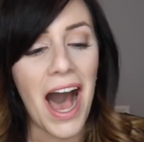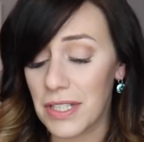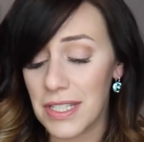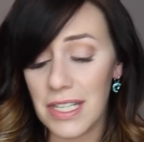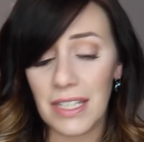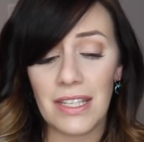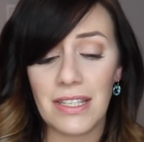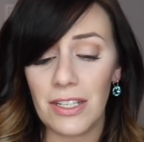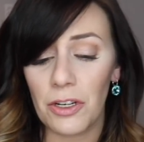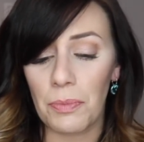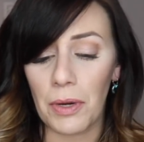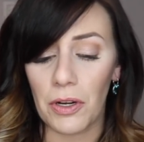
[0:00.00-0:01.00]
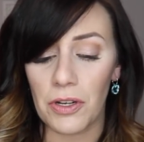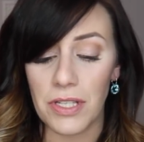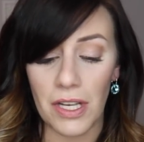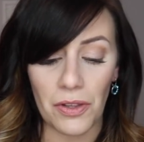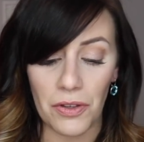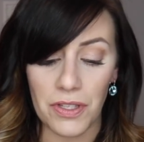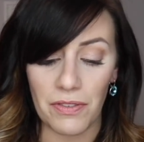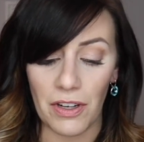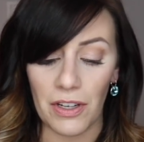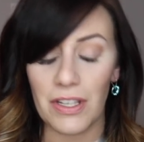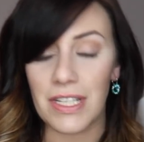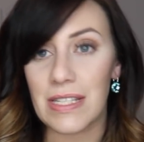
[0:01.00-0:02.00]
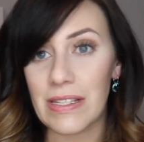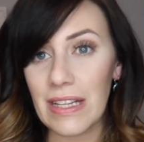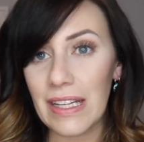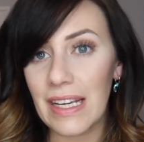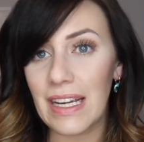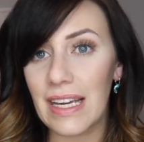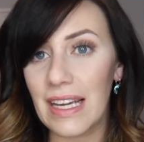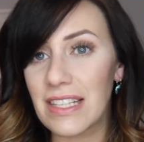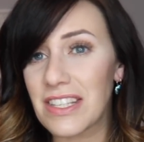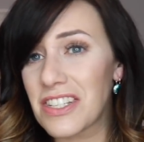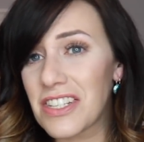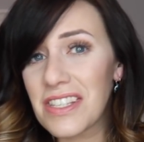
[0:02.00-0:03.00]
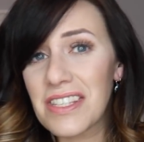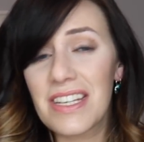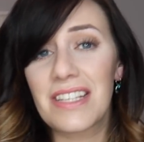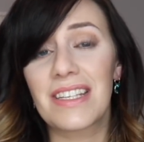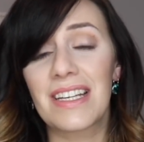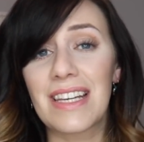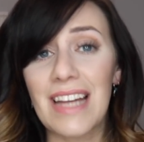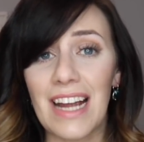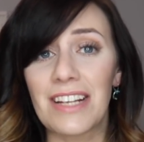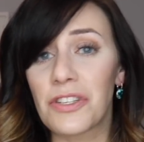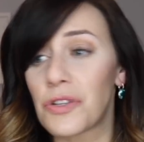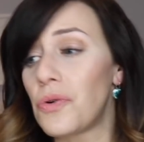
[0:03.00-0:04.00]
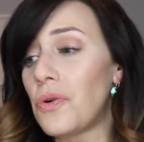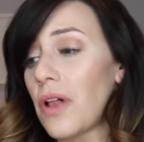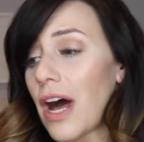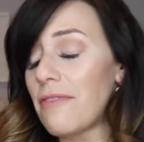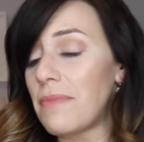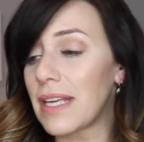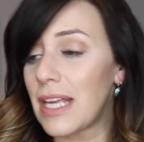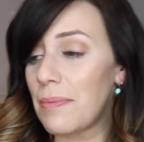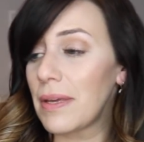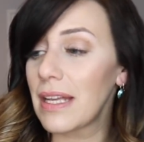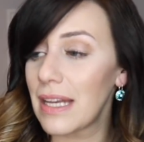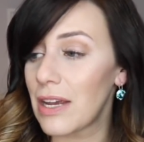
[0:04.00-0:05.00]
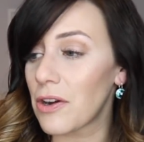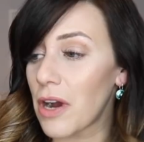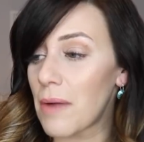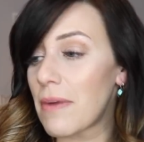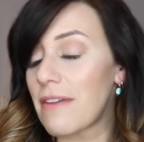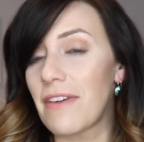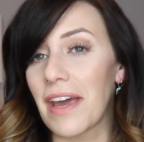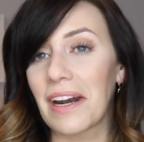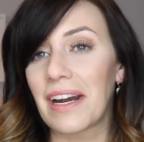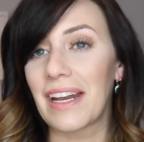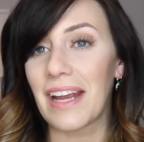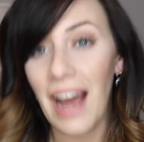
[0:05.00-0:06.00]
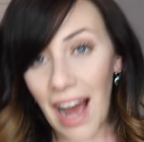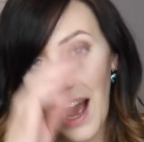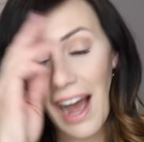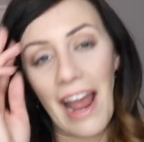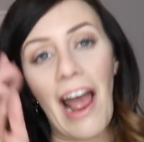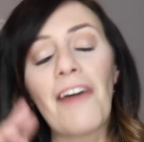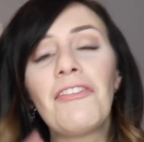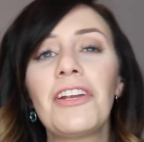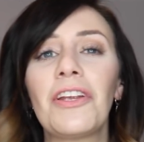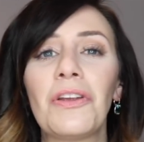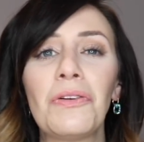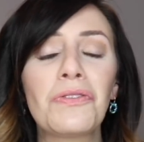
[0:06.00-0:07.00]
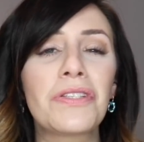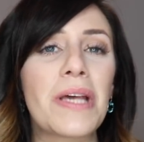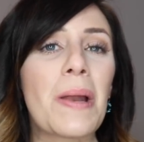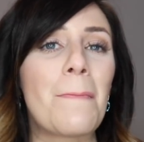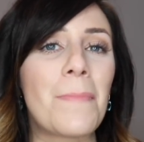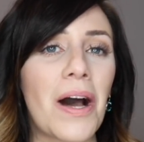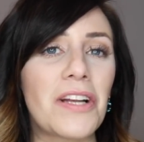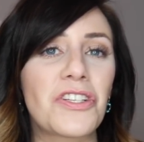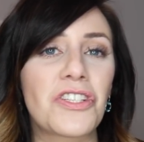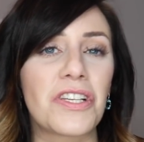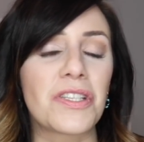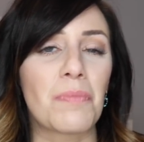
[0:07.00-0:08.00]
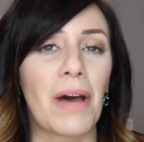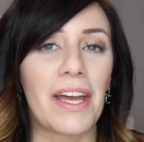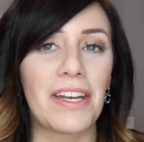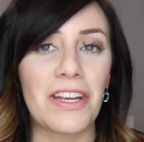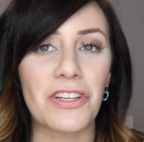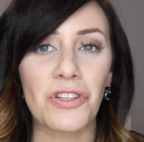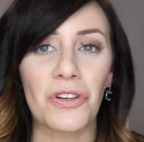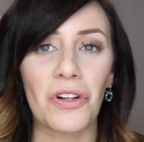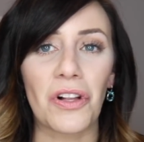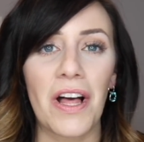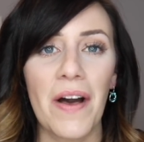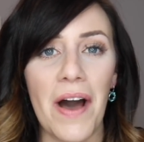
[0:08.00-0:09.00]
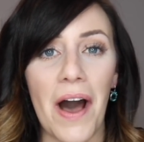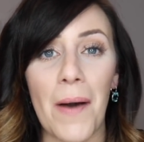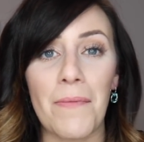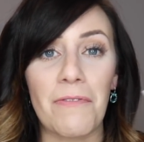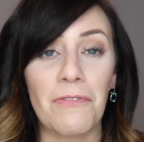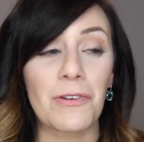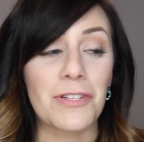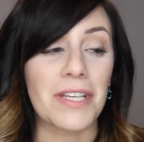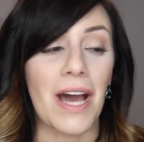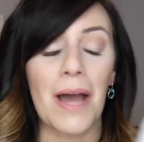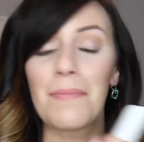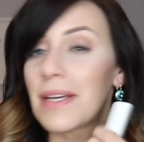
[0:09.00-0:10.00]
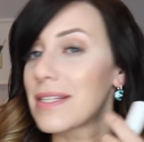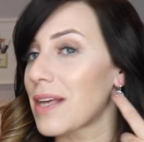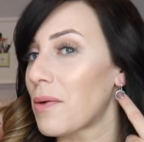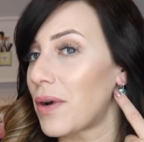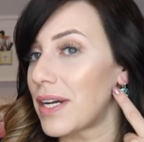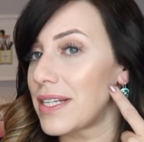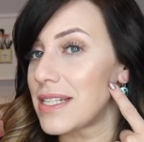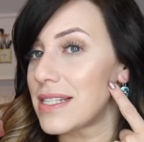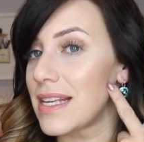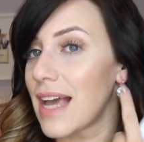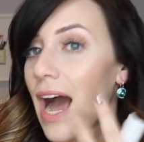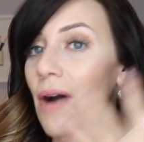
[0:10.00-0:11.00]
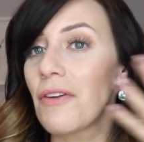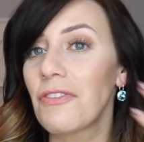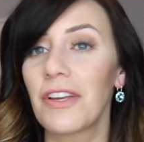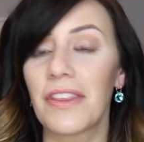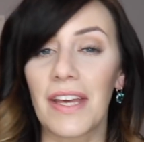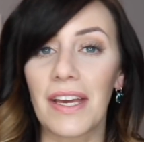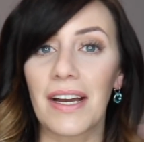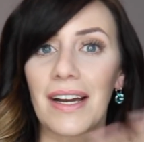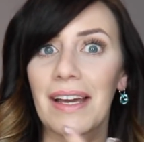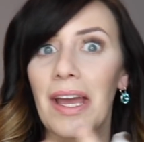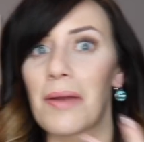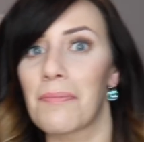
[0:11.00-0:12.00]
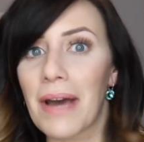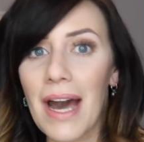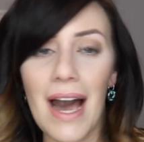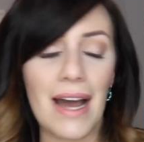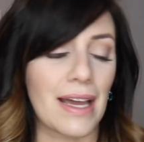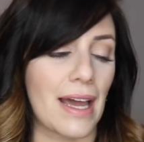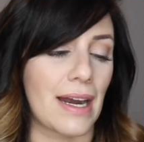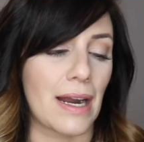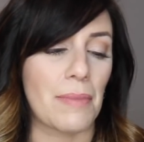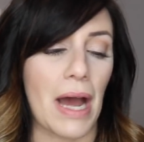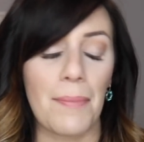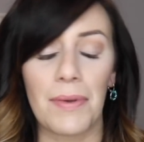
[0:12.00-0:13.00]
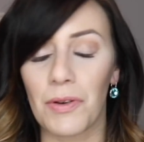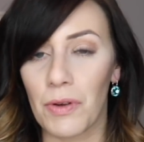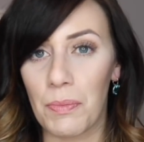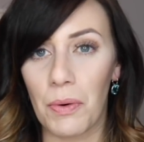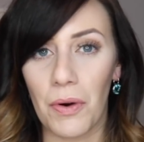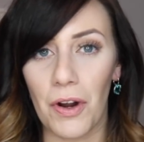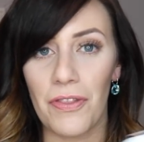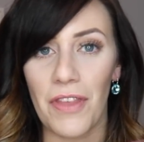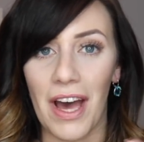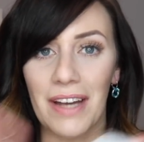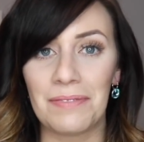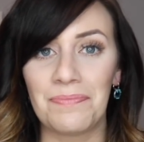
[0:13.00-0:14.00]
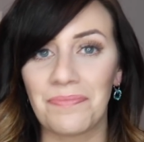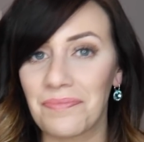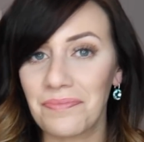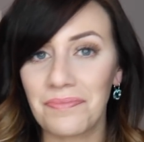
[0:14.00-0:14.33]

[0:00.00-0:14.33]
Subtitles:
You can stick this in your purse. It looks very sleek. It's a nice tool. I've been keeping it here on my vanity. I haven't used it much since my initial first time because I wanted to see how everything came back, and I'm happy to report that